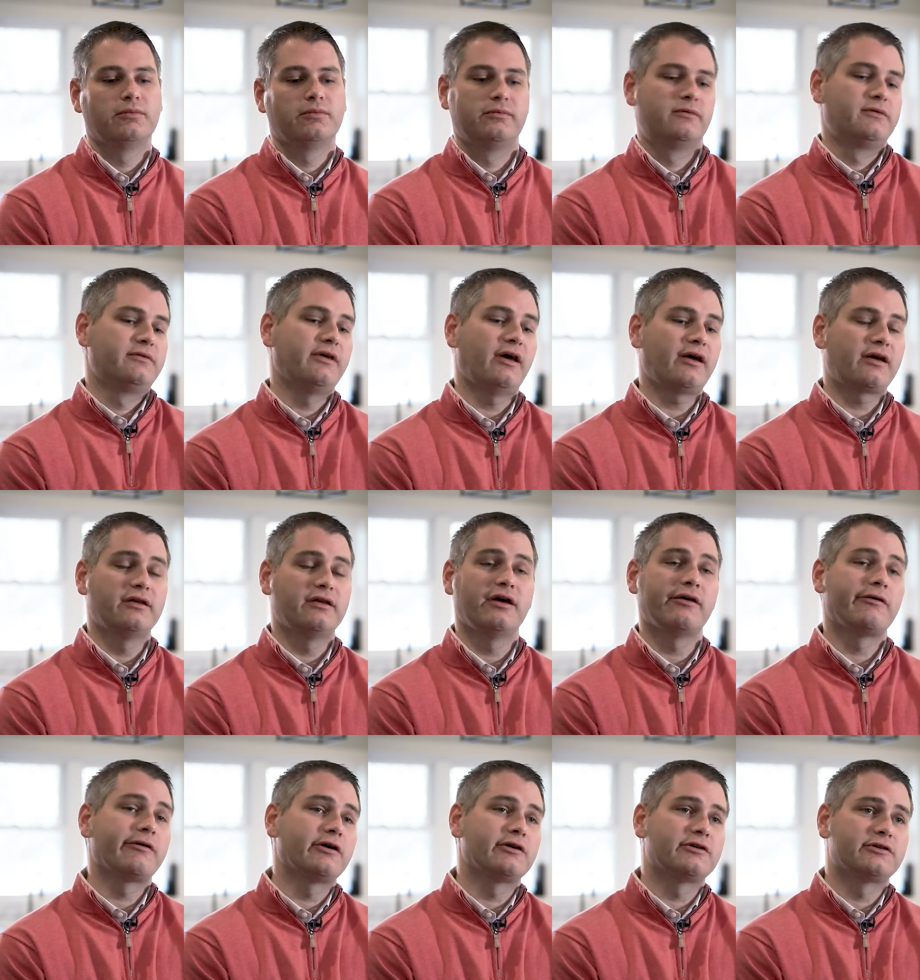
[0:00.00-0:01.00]

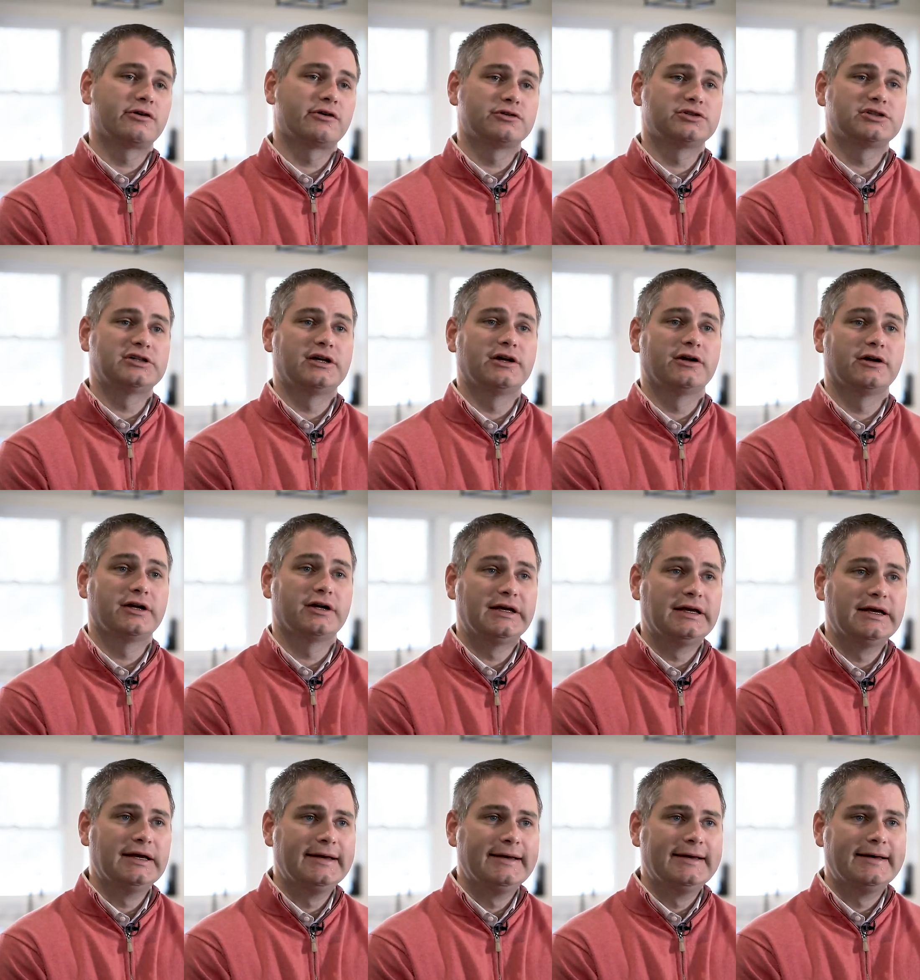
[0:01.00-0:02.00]
secondary or tertiary
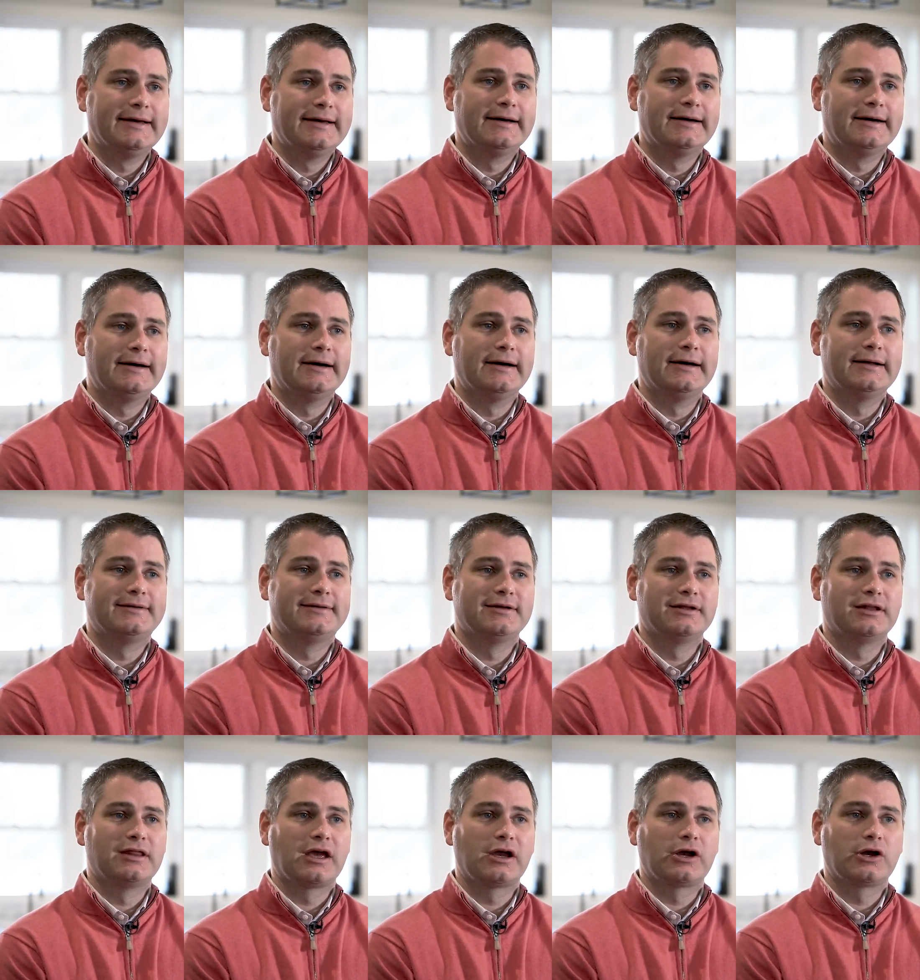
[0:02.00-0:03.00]

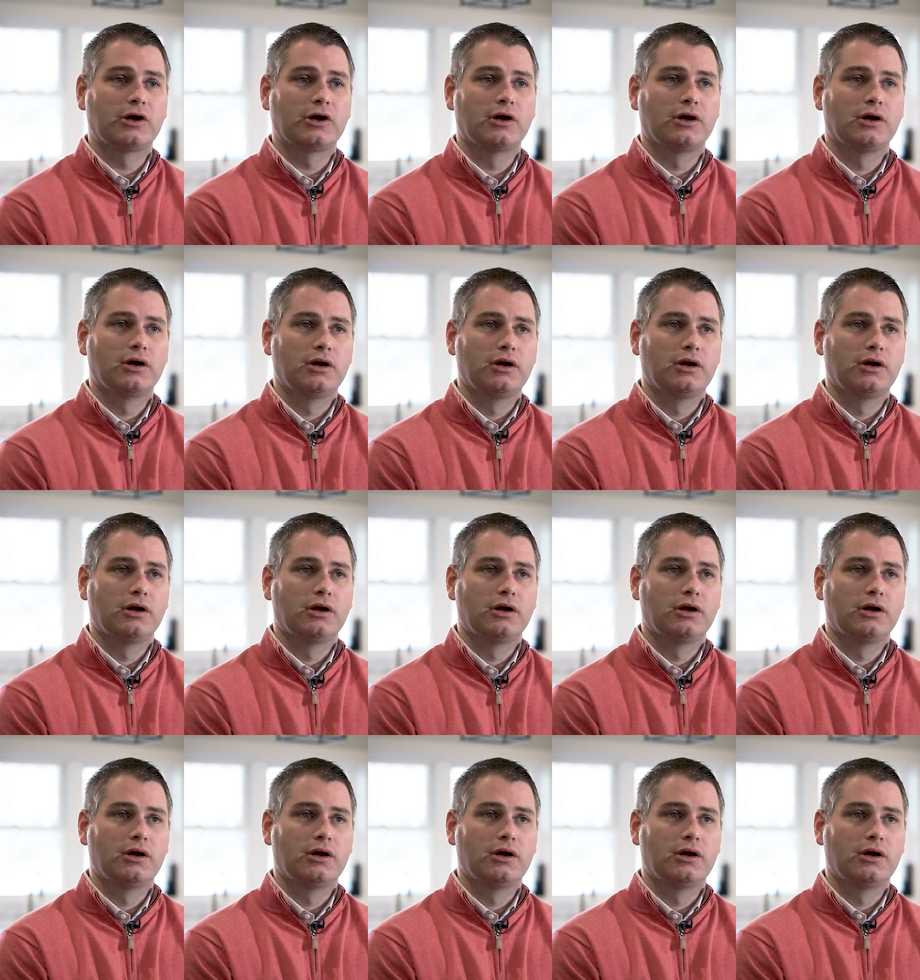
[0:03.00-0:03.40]
to their